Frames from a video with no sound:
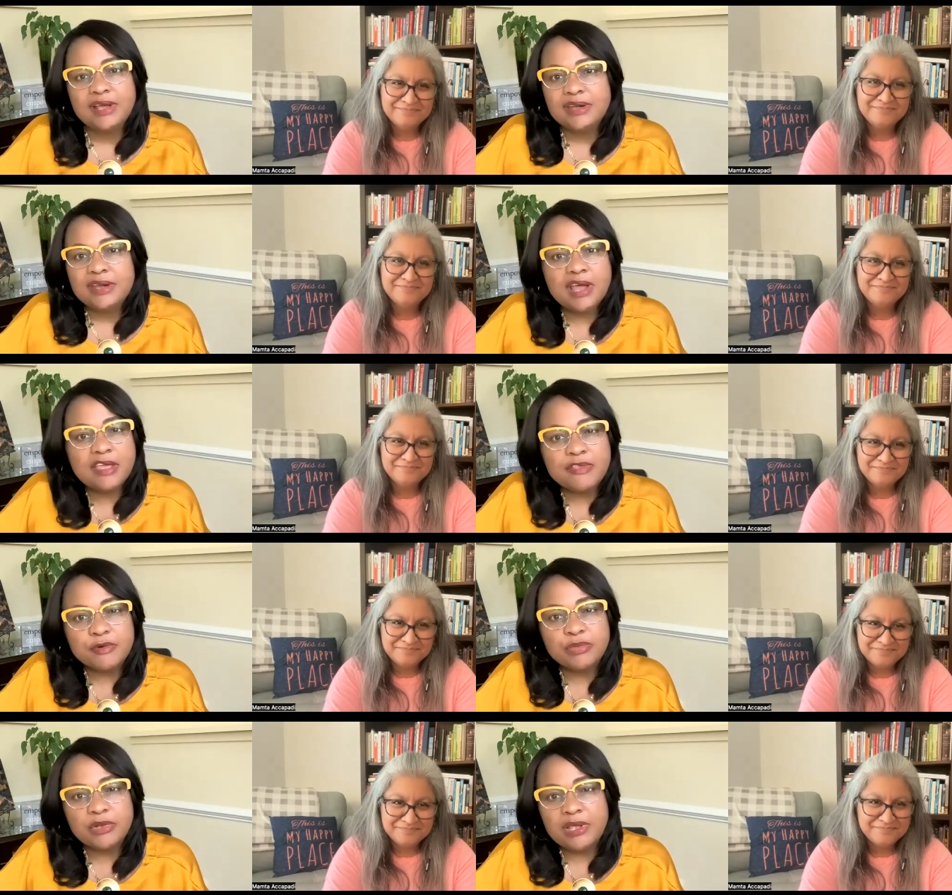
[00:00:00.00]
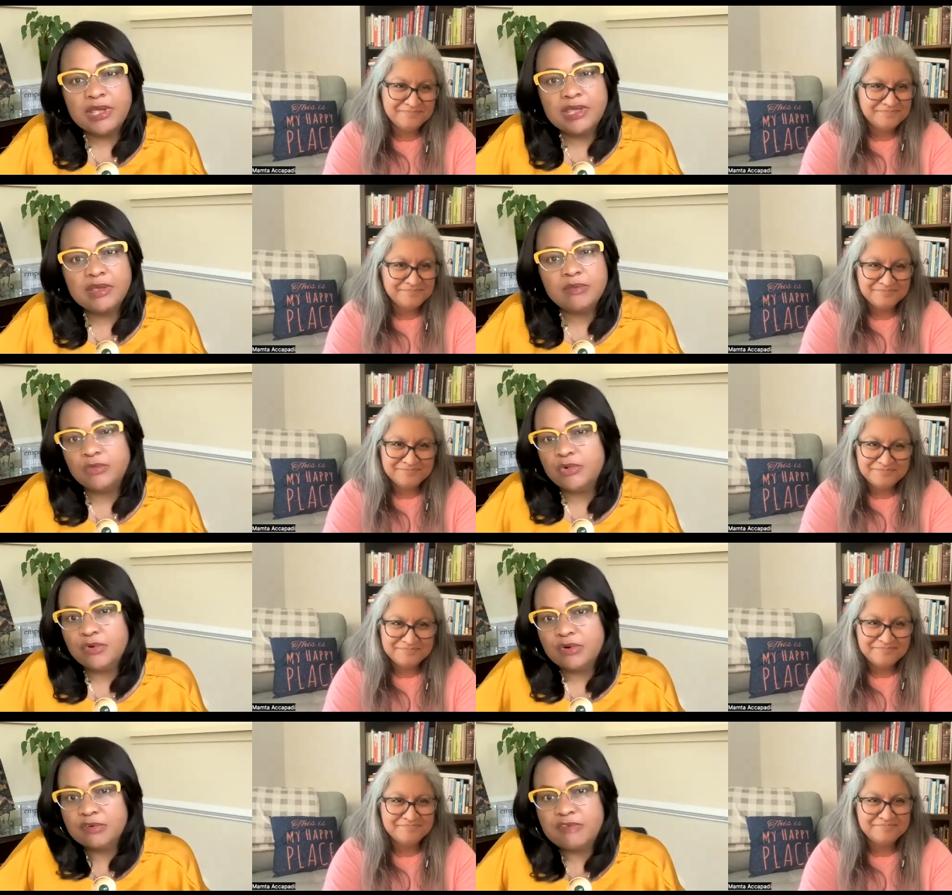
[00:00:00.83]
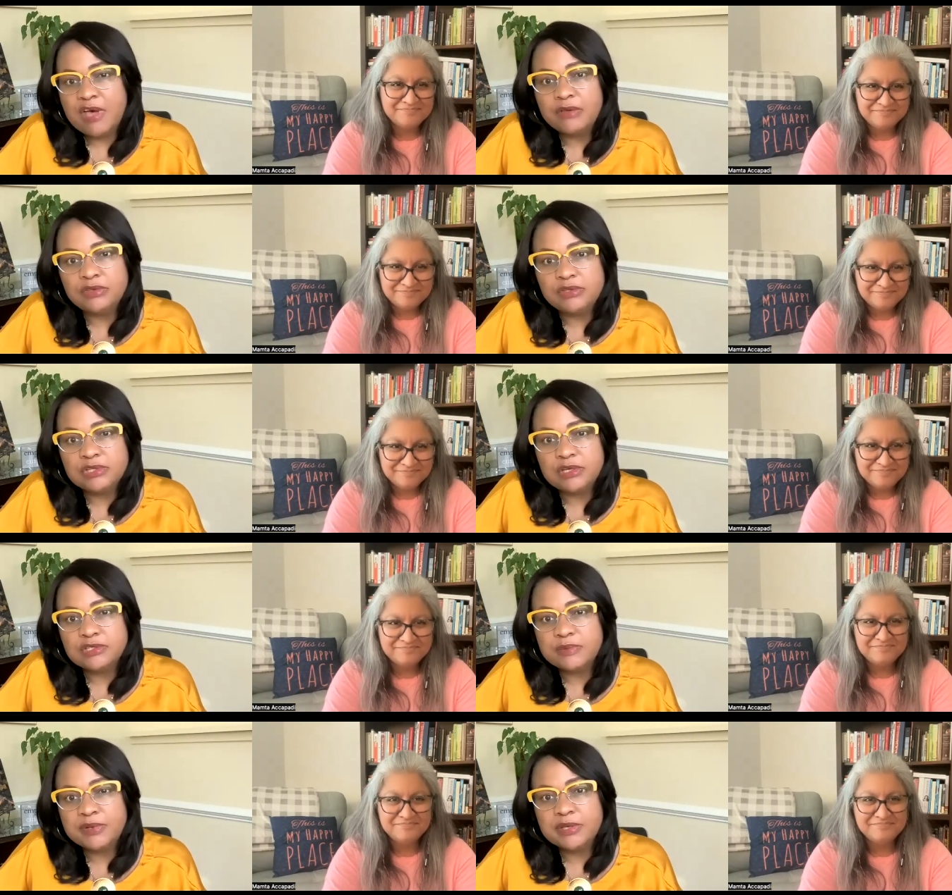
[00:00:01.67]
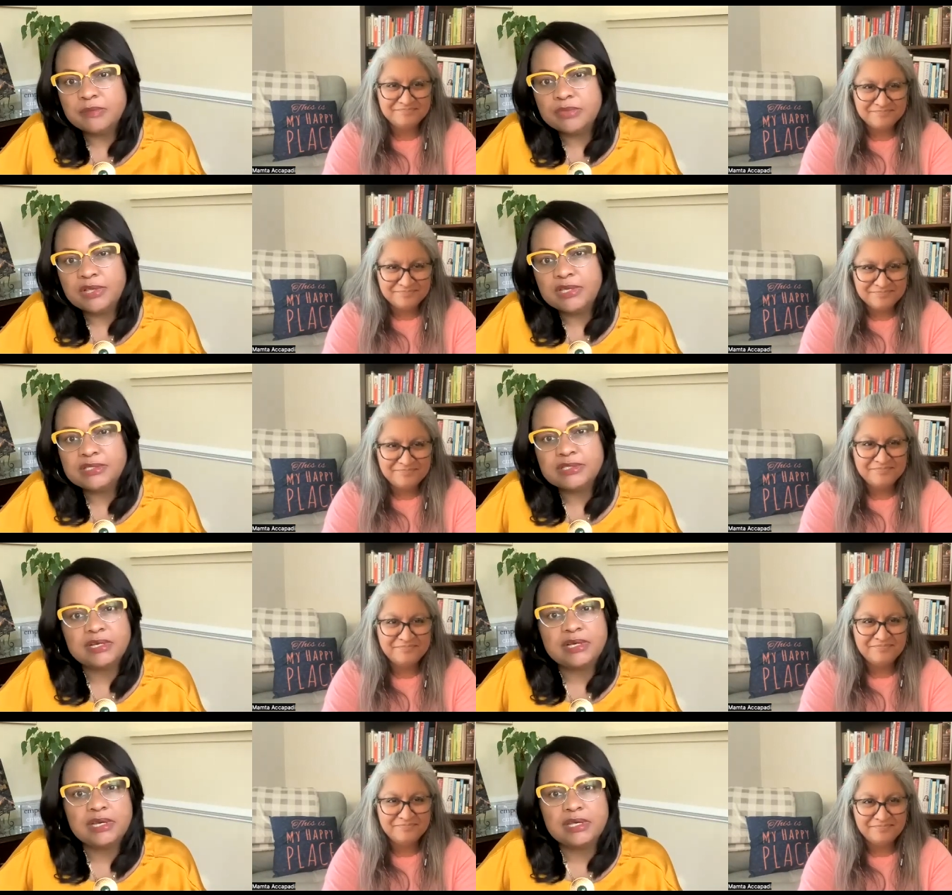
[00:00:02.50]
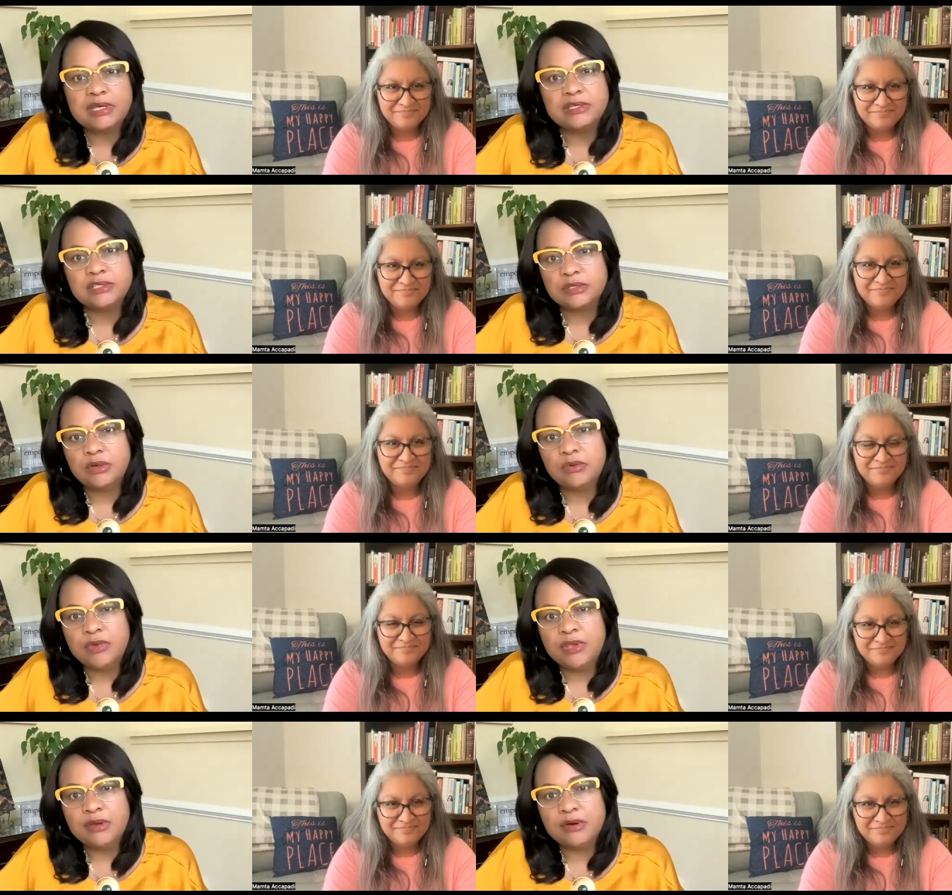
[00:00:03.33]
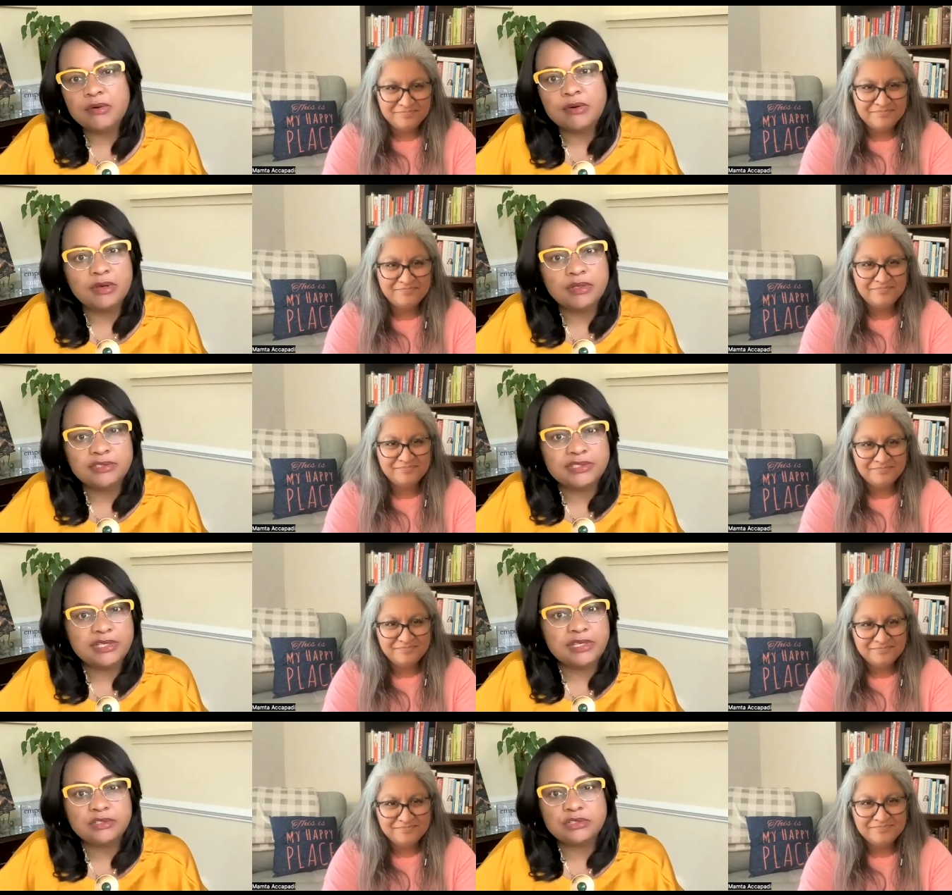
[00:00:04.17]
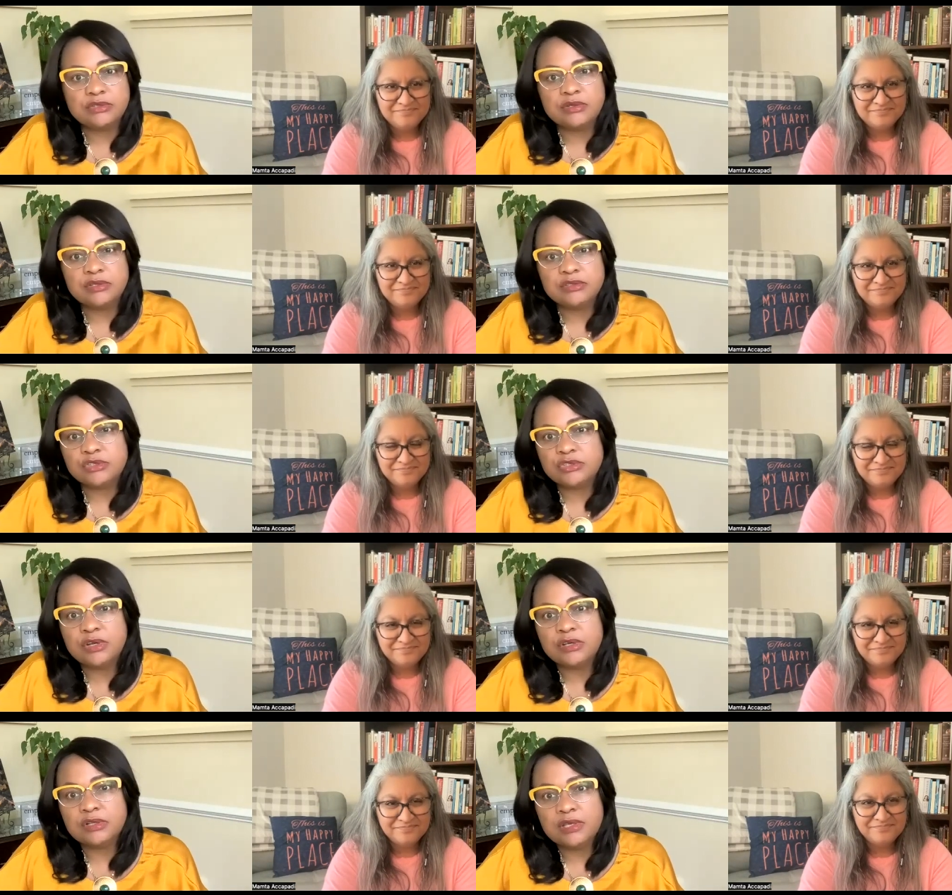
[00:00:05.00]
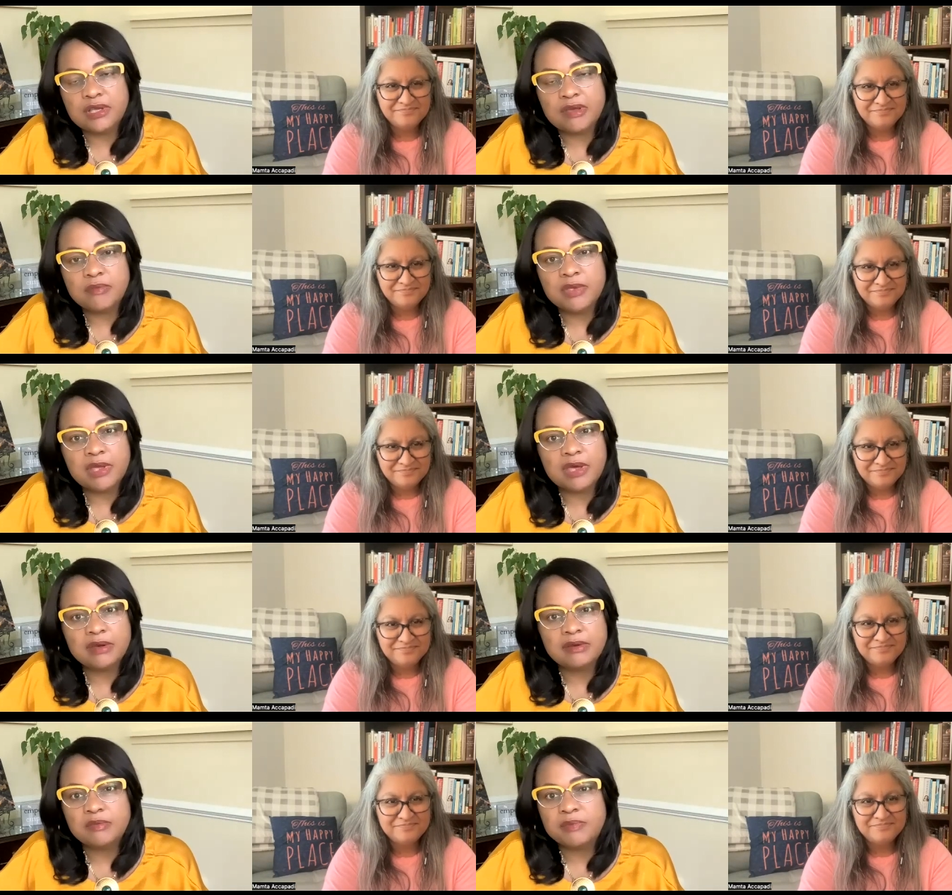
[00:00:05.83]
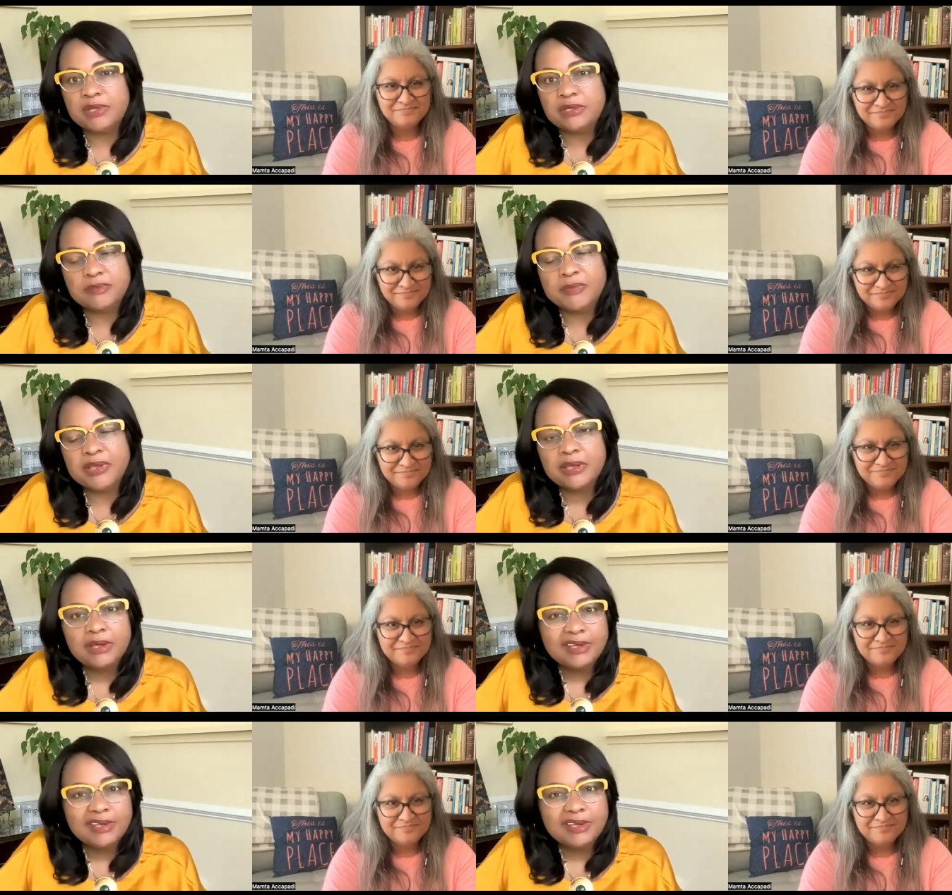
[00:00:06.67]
Speaker 1: neither blame nor value judgment placed on it. So we are all seeing students struggling coming out of the pandemic.